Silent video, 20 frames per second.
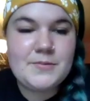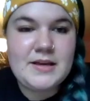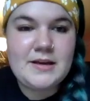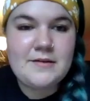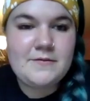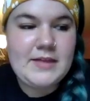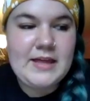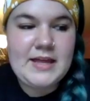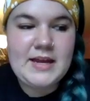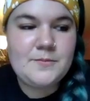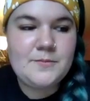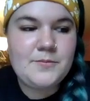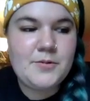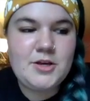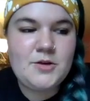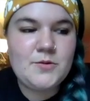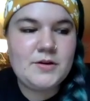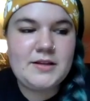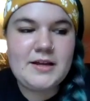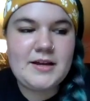didn't they didn't put
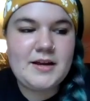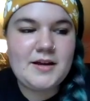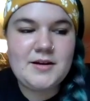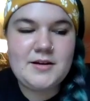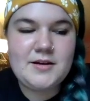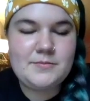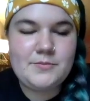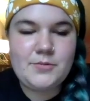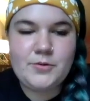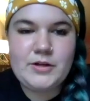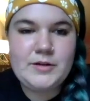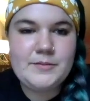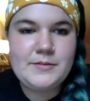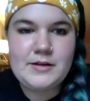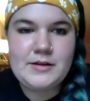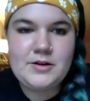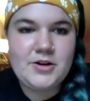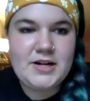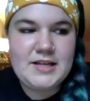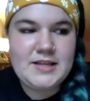you on like
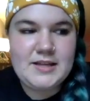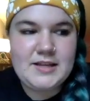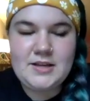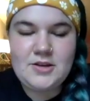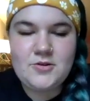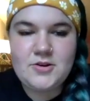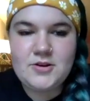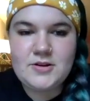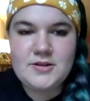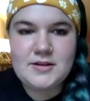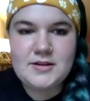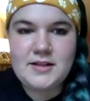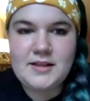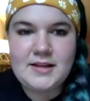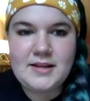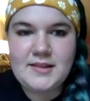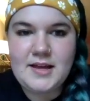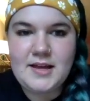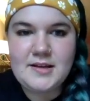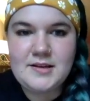unemployment or anything. You couldn't
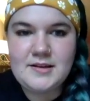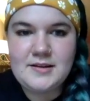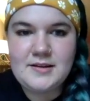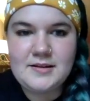collect that.